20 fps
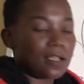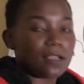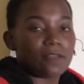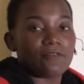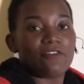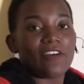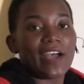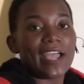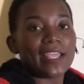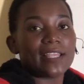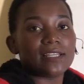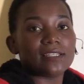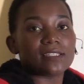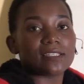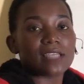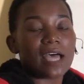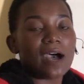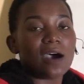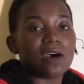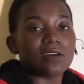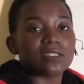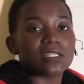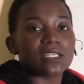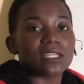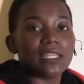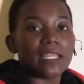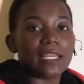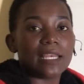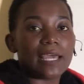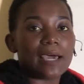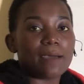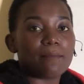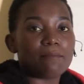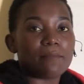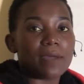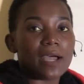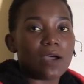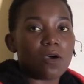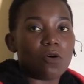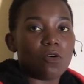find out the
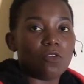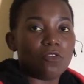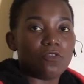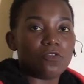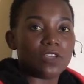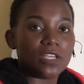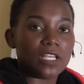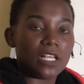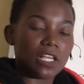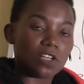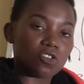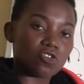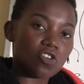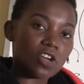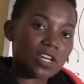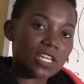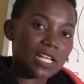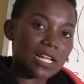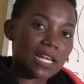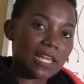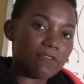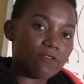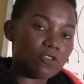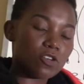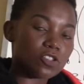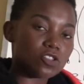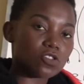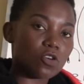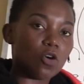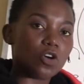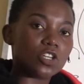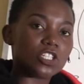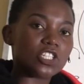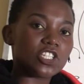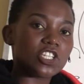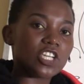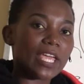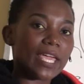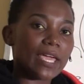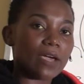number of electronic levels or
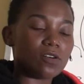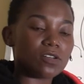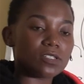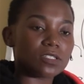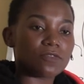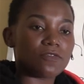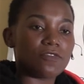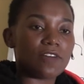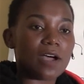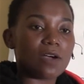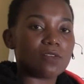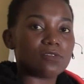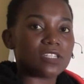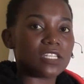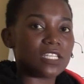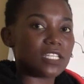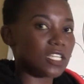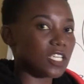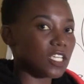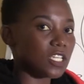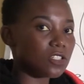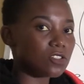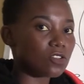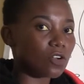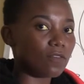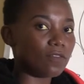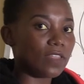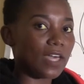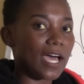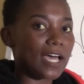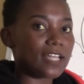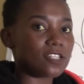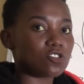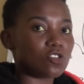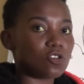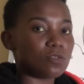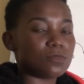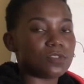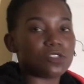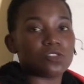shells found in each of the
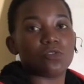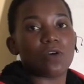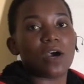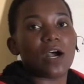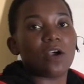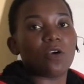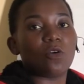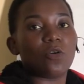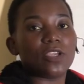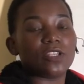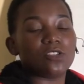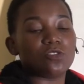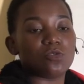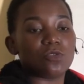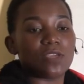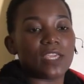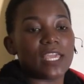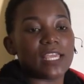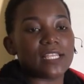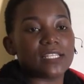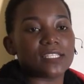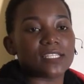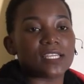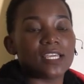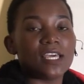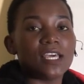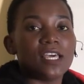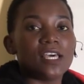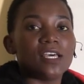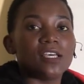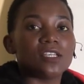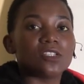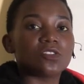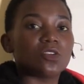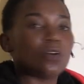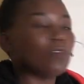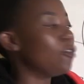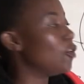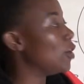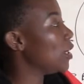atoms you are going to get.
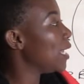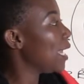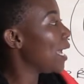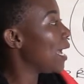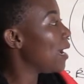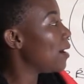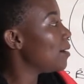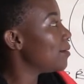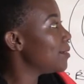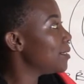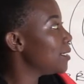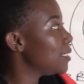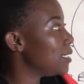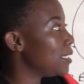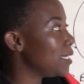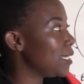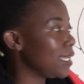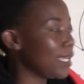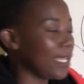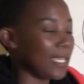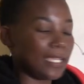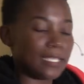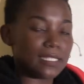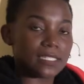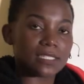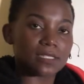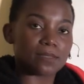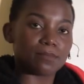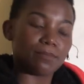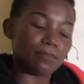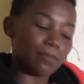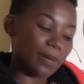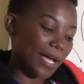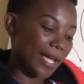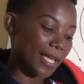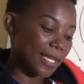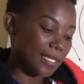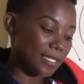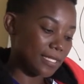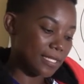So for now, it's
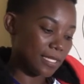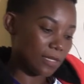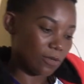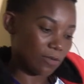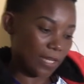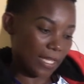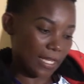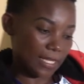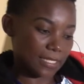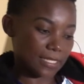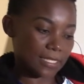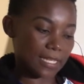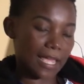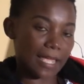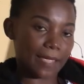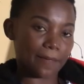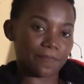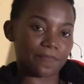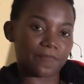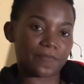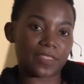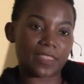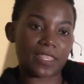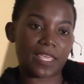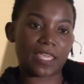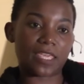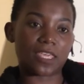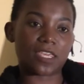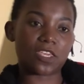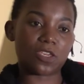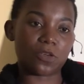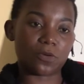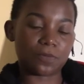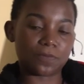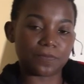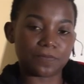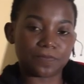bye till next time. Thank you.